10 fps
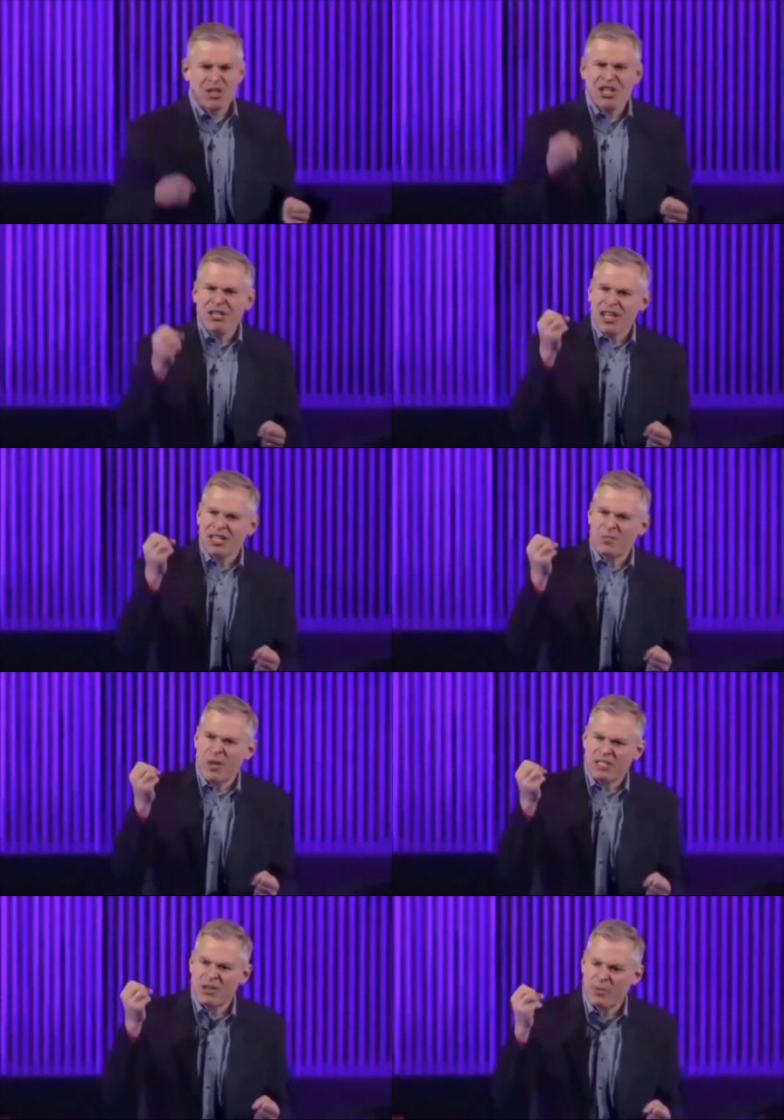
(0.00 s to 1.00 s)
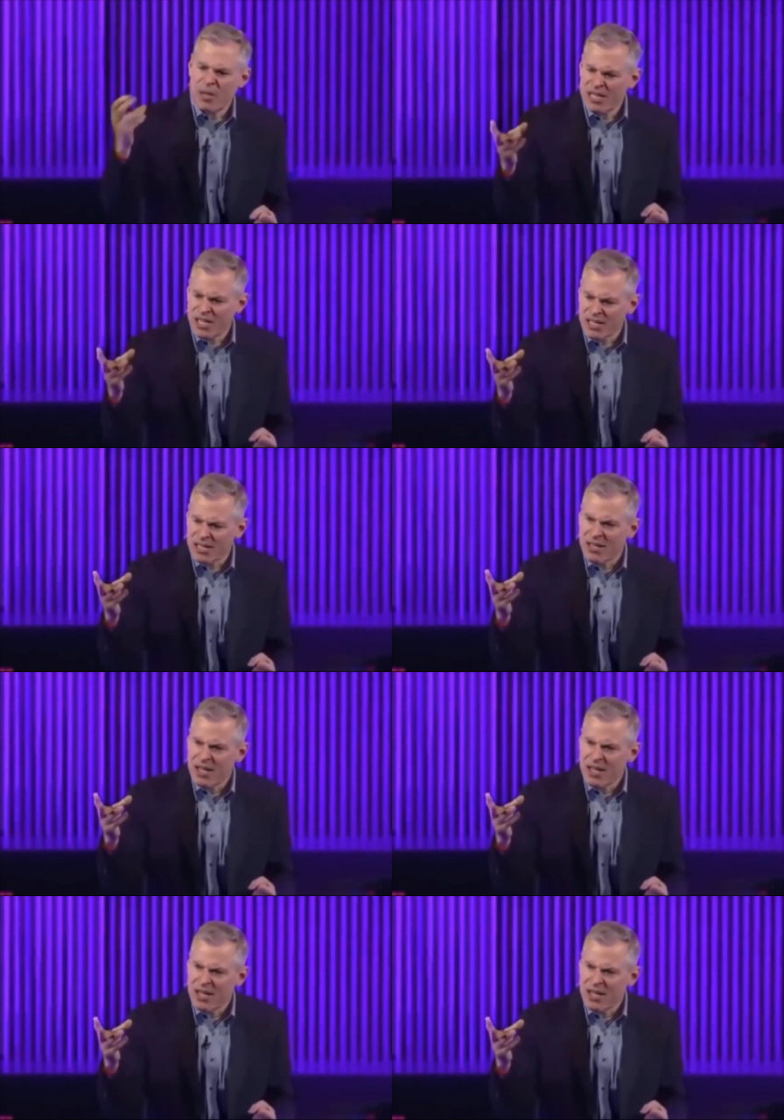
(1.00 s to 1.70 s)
She'd express her opinion,